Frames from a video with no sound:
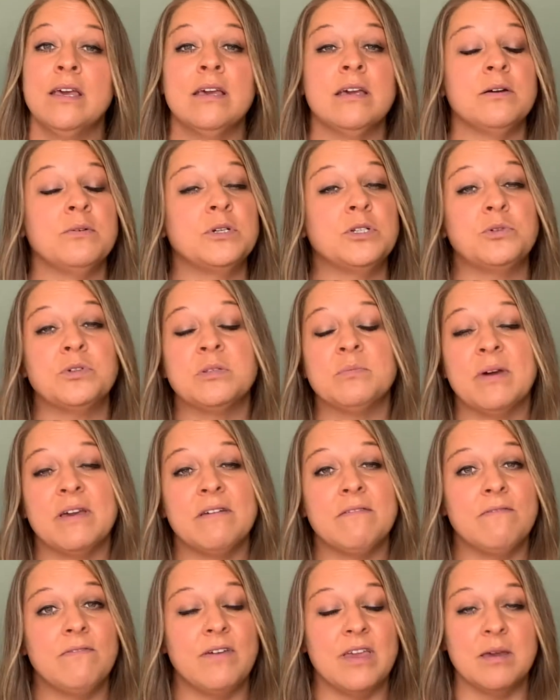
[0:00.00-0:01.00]
which was my
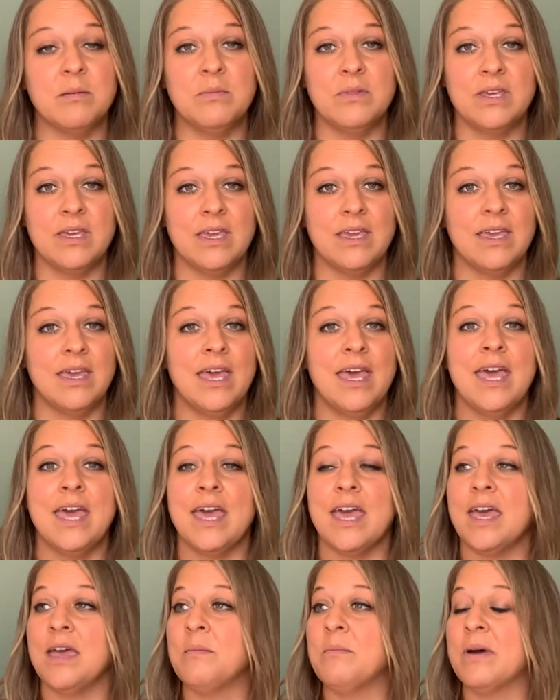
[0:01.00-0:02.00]
family
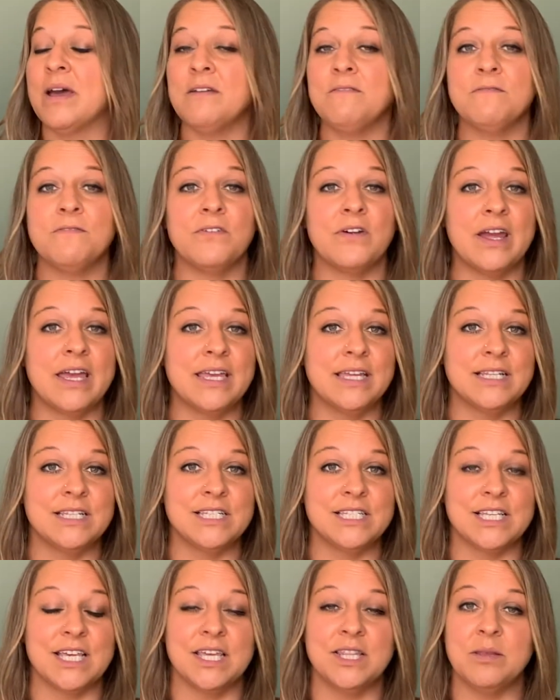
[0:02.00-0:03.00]
and my
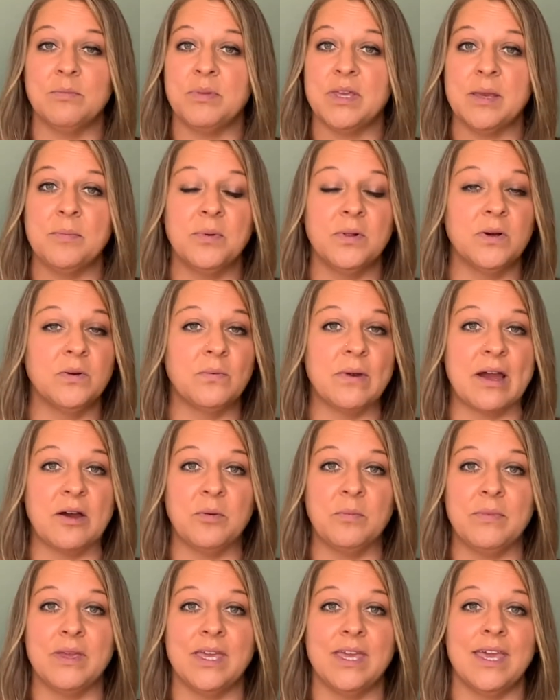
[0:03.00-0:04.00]
friends and the people around
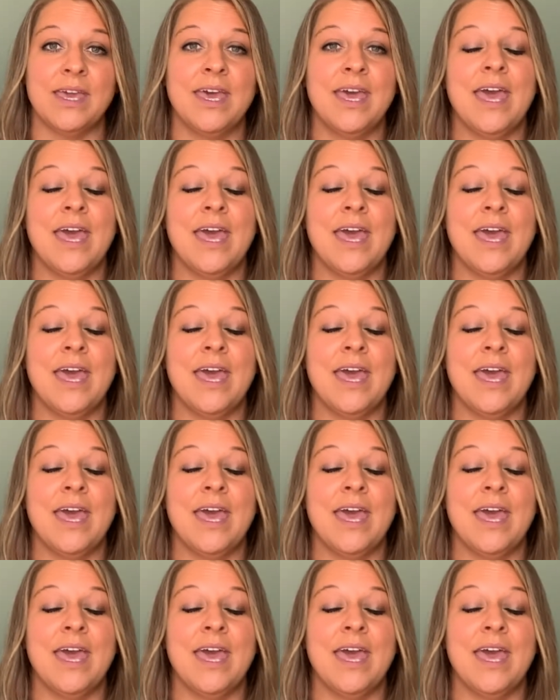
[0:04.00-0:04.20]
me